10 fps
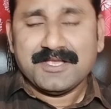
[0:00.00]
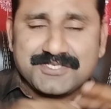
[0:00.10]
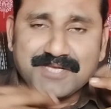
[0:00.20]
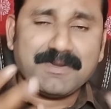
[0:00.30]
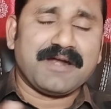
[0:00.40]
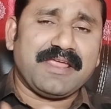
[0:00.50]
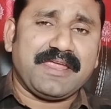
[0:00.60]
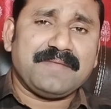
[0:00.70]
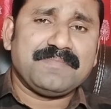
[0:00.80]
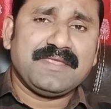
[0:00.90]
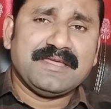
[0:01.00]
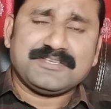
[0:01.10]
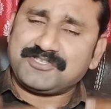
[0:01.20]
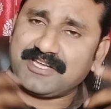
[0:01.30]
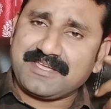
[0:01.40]
Similarly,
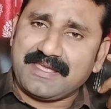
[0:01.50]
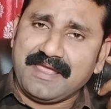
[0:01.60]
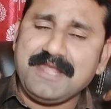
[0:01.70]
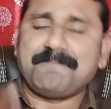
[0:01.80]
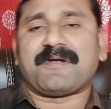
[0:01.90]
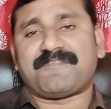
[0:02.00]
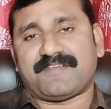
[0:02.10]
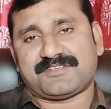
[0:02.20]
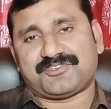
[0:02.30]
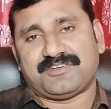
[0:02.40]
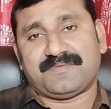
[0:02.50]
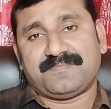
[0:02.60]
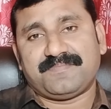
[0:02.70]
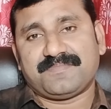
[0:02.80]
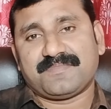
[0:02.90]
take any profession,
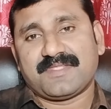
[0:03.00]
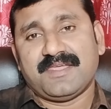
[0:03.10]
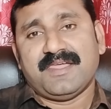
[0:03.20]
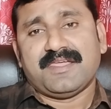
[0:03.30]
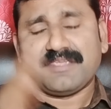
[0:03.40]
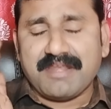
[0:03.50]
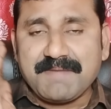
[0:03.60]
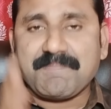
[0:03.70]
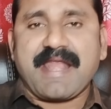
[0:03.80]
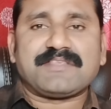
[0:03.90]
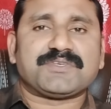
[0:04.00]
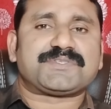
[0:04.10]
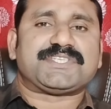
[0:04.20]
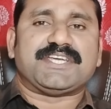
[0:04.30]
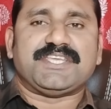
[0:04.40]
any branch of
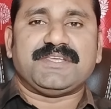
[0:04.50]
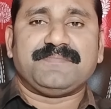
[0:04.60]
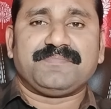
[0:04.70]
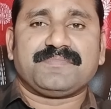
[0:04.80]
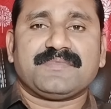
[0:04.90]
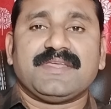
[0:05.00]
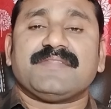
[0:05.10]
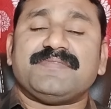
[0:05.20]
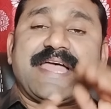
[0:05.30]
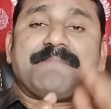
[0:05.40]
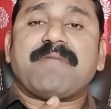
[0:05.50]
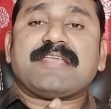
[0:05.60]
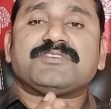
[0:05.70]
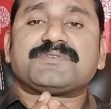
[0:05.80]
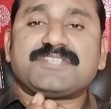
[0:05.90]
study. That
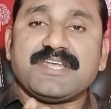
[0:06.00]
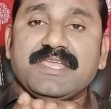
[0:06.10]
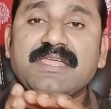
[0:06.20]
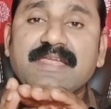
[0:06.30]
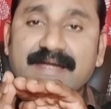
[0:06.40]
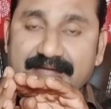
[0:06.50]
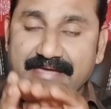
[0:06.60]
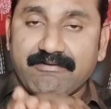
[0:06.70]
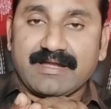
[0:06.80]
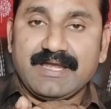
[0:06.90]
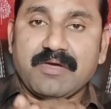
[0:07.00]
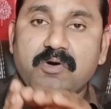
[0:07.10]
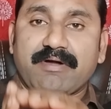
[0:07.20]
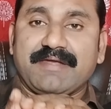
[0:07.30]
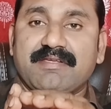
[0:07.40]
branch of study directly
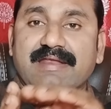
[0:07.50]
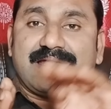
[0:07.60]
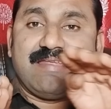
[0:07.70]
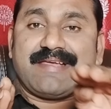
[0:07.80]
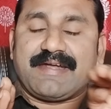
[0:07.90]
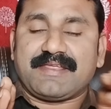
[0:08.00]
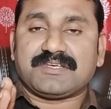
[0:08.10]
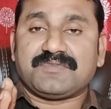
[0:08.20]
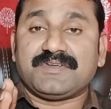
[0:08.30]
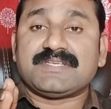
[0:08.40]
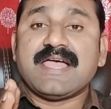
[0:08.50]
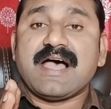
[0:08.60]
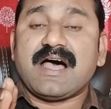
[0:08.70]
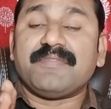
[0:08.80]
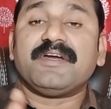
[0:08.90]
or indirectly connected with
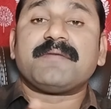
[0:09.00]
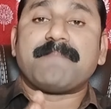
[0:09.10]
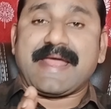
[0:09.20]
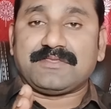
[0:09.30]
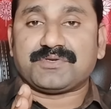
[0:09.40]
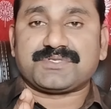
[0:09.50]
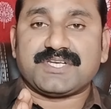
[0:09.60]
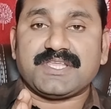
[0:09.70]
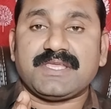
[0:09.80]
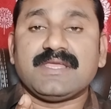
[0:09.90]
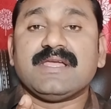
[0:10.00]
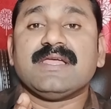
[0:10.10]
other branch of study.